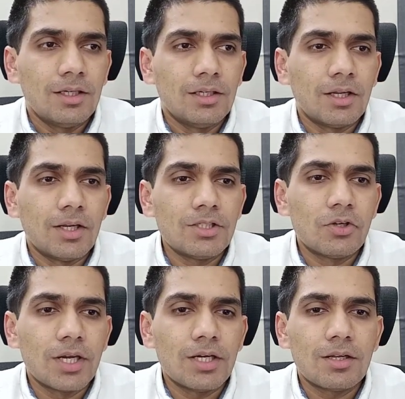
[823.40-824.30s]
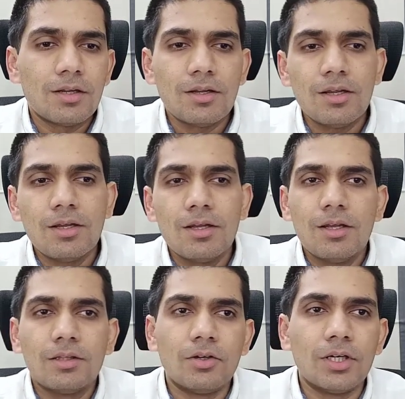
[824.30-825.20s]
Now let's look at
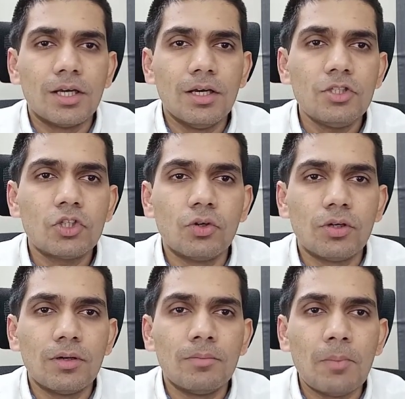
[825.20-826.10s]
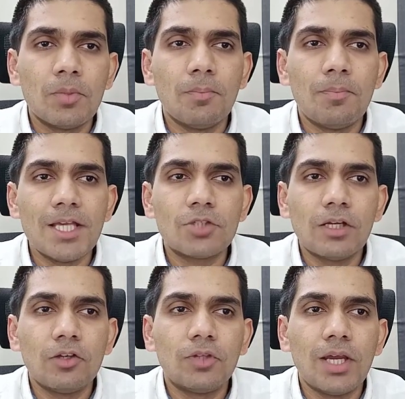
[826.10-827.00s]
the return. So remember the base
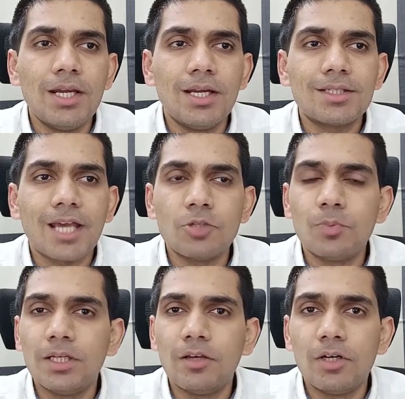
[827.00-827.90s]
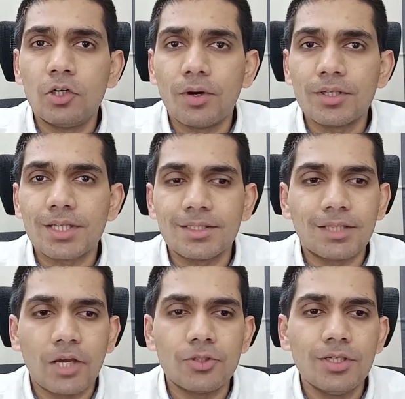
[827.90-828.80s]
value of the index has been given to us as
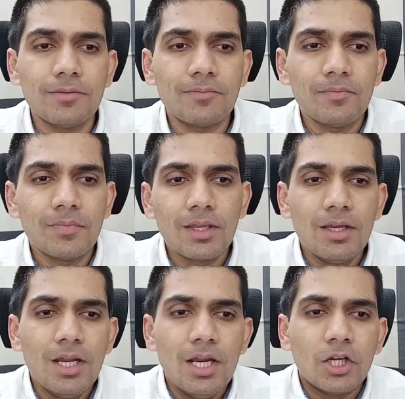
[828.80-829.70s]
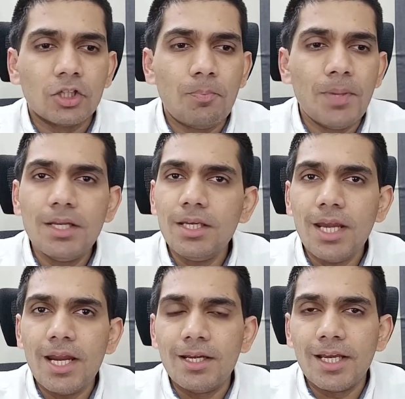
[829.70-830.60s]
1000. Now the beginning
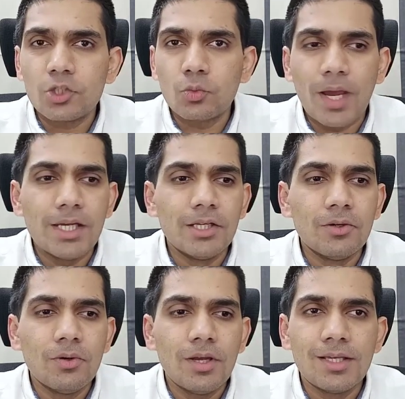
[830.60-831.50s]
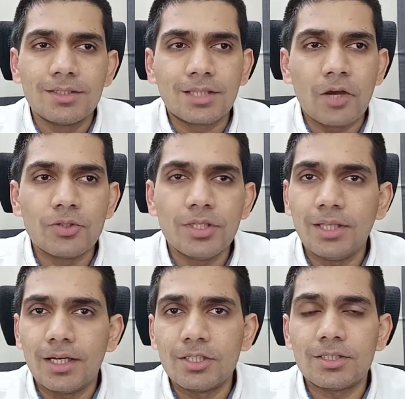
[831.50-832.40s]
index value is 1000
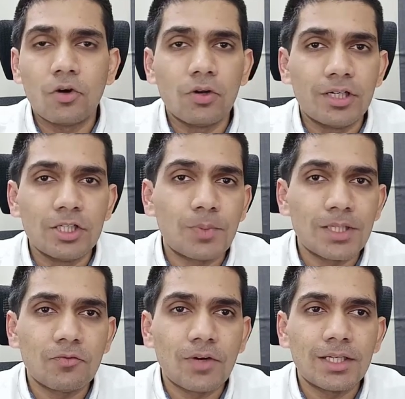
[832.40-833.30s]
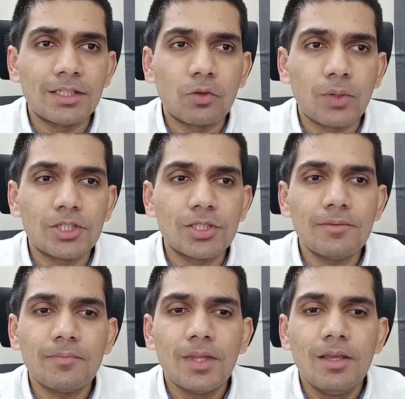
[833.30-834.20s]
that is already specified in the
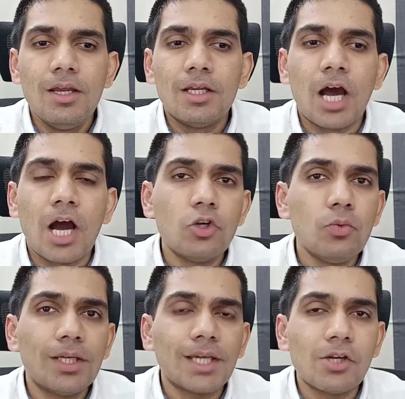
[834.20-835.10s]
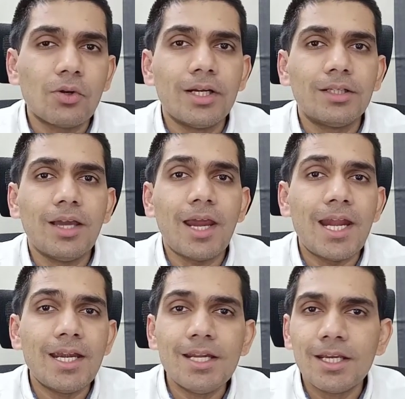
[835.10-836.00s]
question. Now how do we calculate the
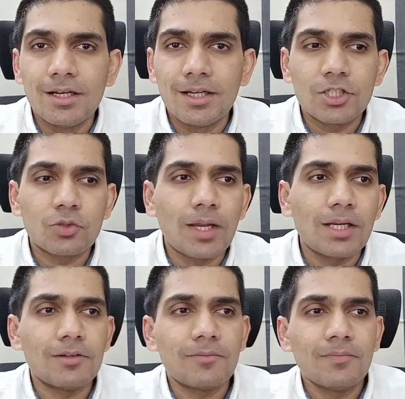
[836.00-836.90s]
ending index value?